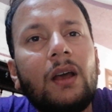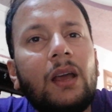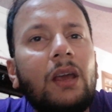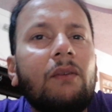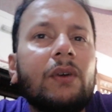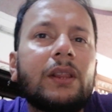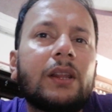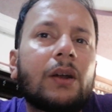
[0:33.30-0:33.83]

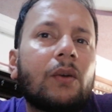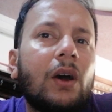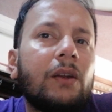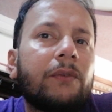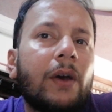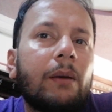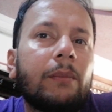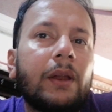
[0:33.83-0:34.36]
Even the royal
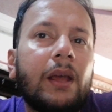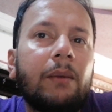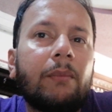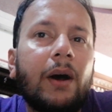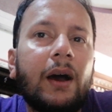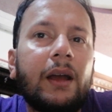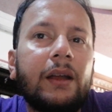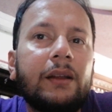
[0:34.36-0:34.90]
family
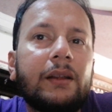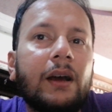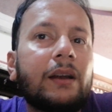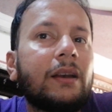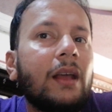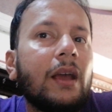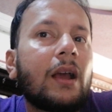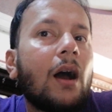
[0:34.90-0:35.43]

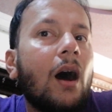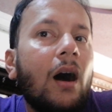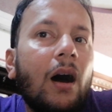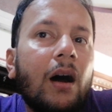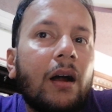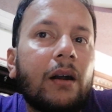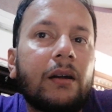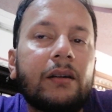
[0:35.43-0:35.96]
might take
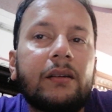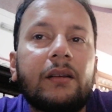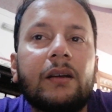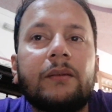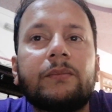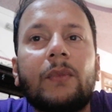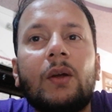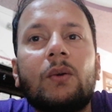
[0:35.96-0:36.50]
heart,
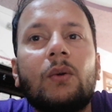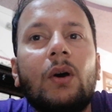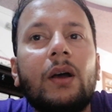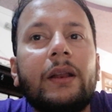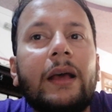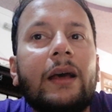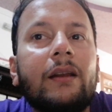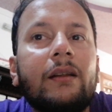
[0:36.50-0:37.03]

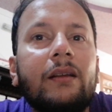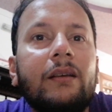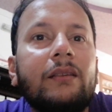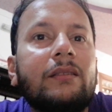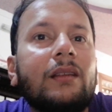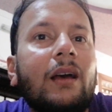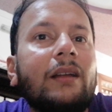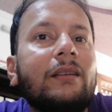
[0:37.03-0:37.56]
royal
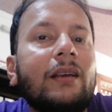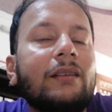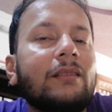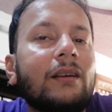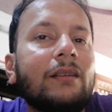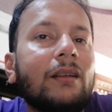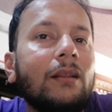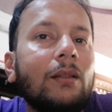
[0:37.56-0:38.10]
analyst
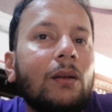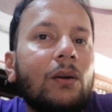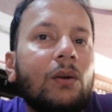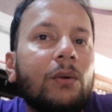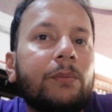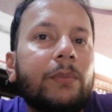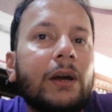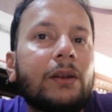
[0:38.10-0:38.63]
Tessa
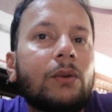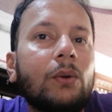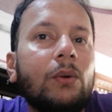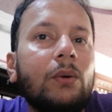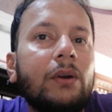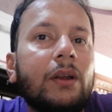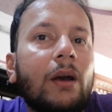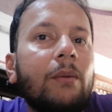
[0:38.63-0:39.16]
Dunlop
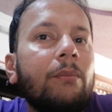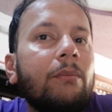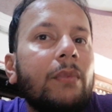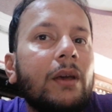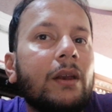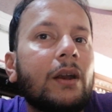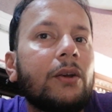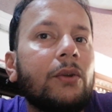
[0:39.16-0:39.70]
told
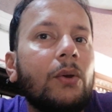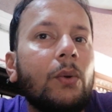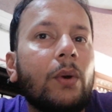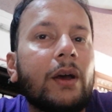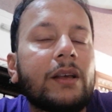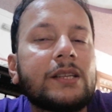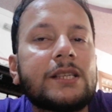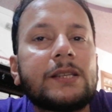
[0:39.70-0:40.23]
Mirror
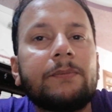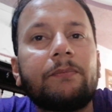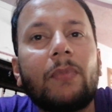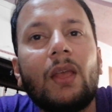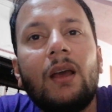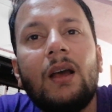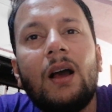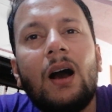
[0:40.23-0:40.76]
US.
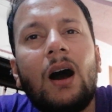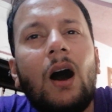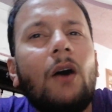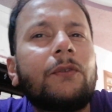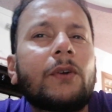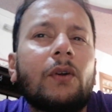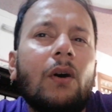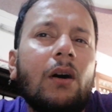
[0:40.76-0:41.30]

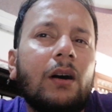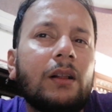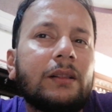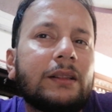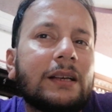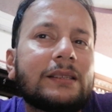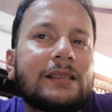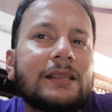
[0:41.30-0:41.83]
After
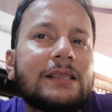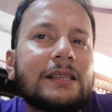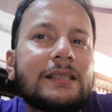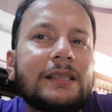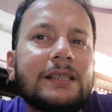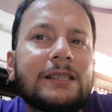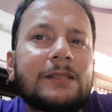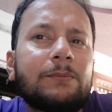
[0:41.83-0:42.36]
all, the
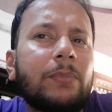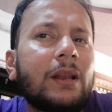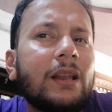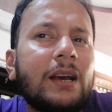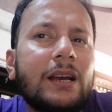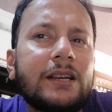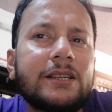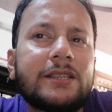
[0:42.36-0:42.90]
Sussexes
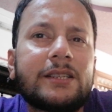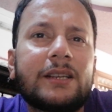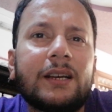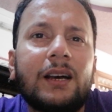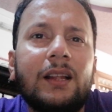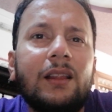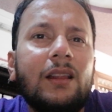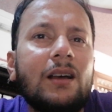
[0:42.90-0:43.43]
pledged
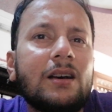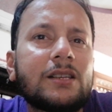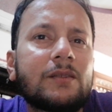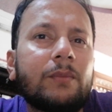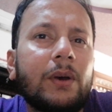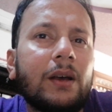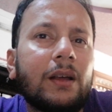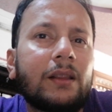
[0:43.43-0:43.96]
last
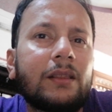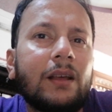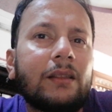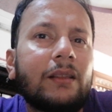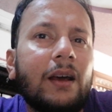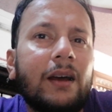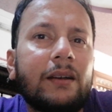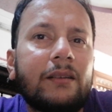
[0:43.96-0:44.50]
month
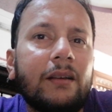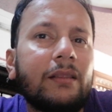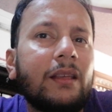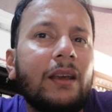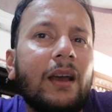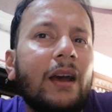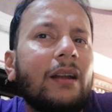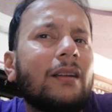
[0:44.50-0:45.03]
that
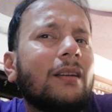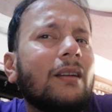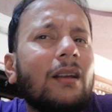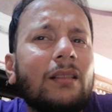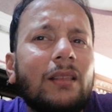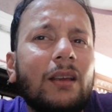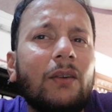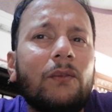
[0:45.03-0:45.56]
they had
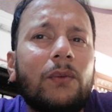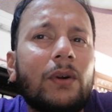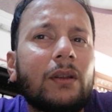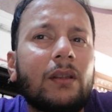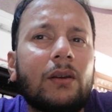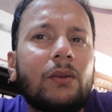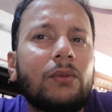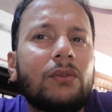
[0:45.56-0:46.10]
nothing
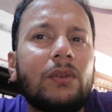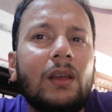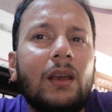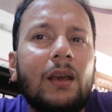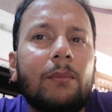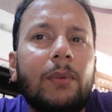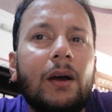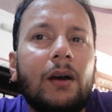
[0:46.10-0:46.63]
further to
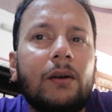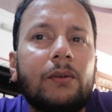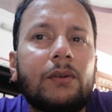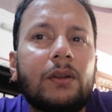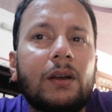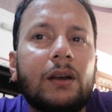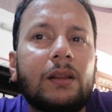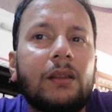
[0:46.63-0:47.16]
say about
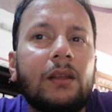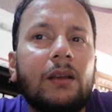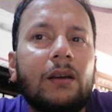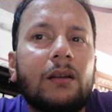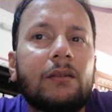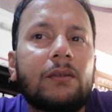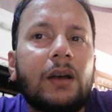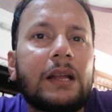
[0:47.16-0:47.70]

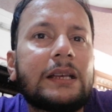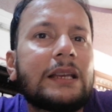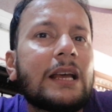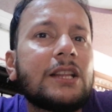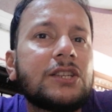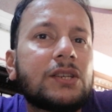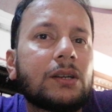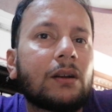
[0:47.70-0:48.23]
their
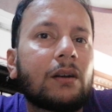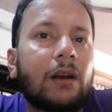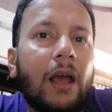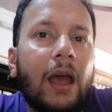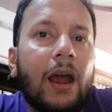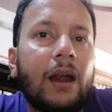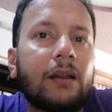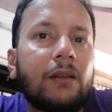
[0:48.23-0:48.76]
tenure
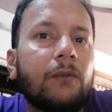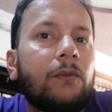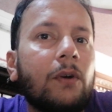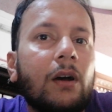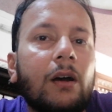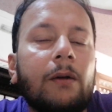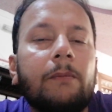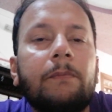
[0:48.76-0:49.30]
at the
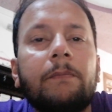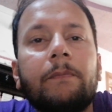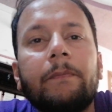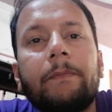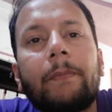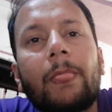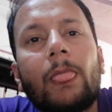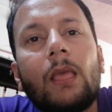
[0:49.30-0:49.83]
Firm.
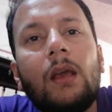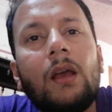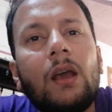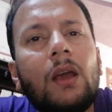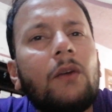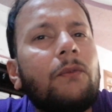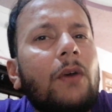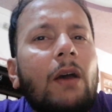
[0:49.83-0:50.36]

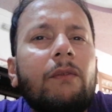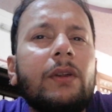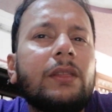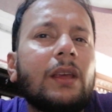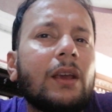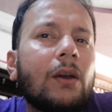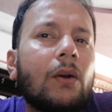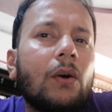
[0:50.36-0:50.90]
If
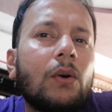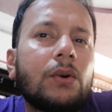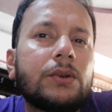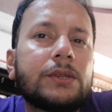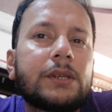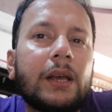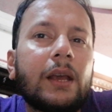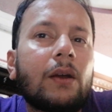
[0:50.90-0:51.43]
everything
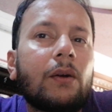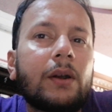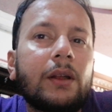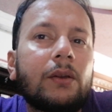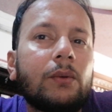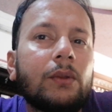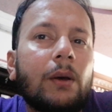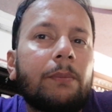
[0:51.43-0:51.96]
goes
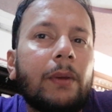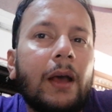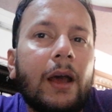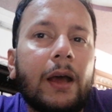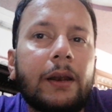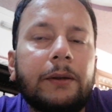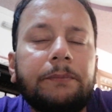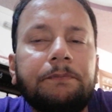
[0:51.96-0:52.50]
according to the
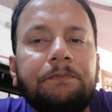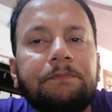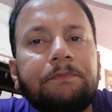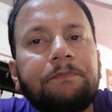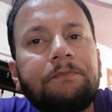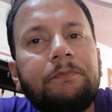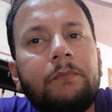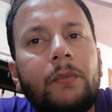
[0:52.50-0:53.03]
plan,
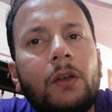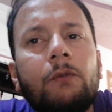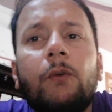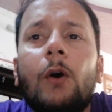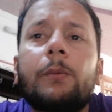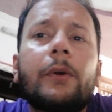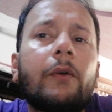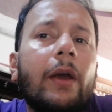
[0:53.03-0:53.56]

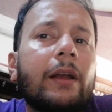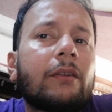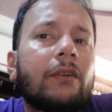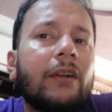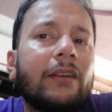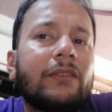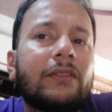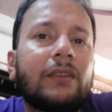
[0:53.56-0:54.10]
Former
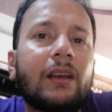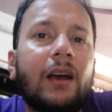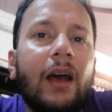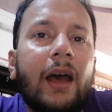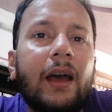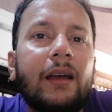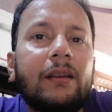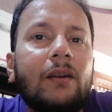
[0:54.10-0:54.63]
actress uh,
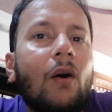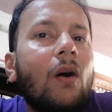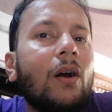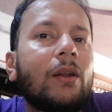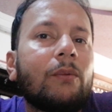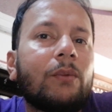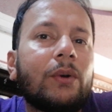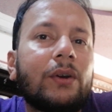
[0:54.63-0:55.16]
and
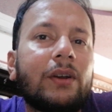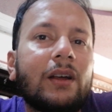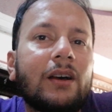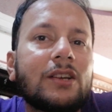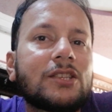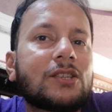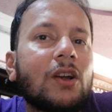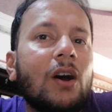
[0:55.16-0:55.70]
Hollywood
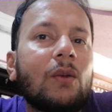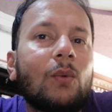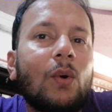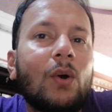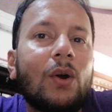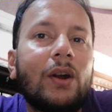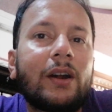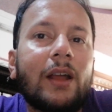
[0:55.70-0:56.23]
uh,
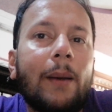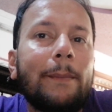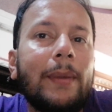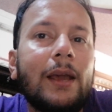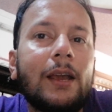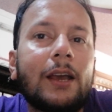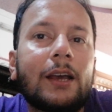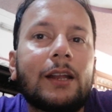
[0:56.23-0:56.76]
stalwart uh,
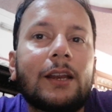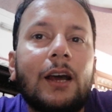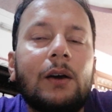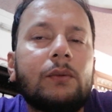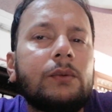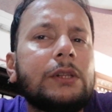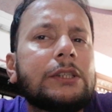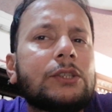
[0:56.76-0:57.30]
Meghan
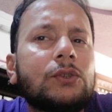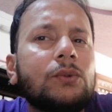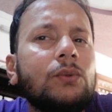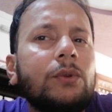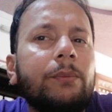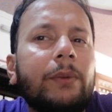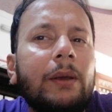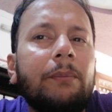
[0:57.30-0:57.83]
will
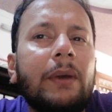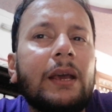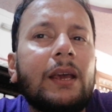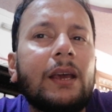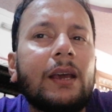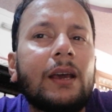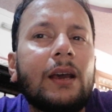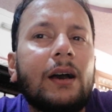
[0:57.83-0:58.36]
soon be
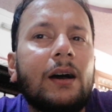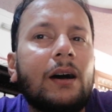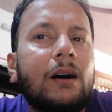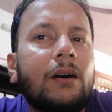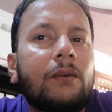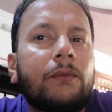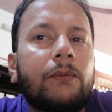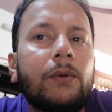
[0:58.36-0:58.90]
making
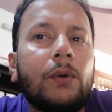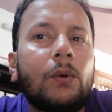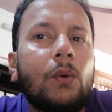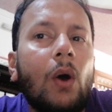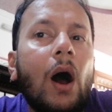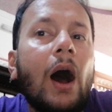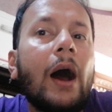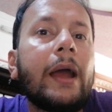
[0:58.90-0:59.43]
a few
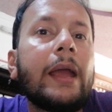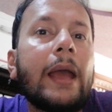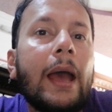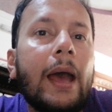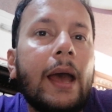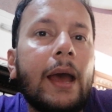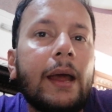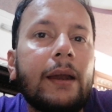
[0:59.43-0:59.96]

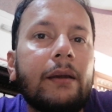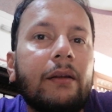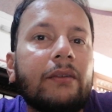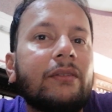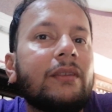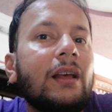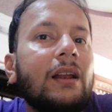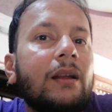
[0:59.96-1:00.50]
high-end
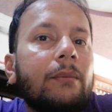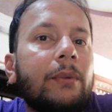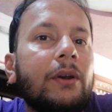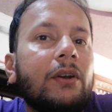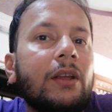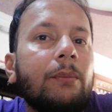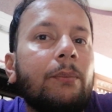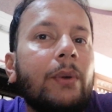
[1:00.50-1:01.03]

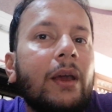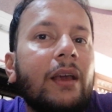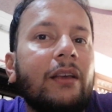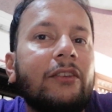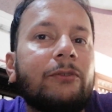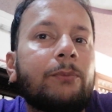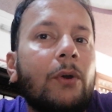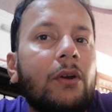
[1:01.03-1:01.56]

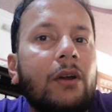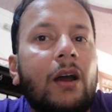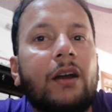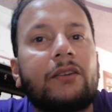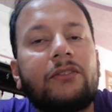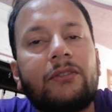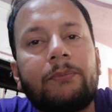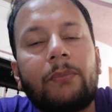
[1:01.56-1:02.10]
celebrity-based
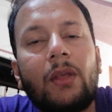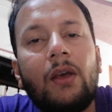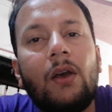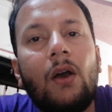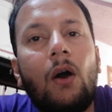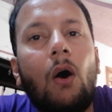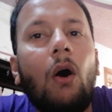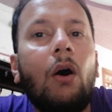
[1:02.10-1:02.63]
products
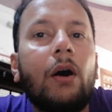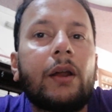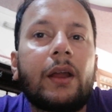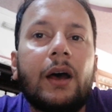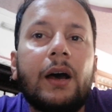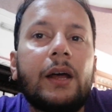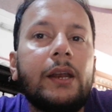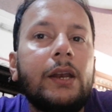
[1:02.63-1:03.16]
on
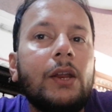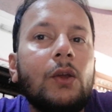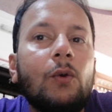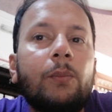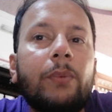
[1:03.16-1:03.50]
a new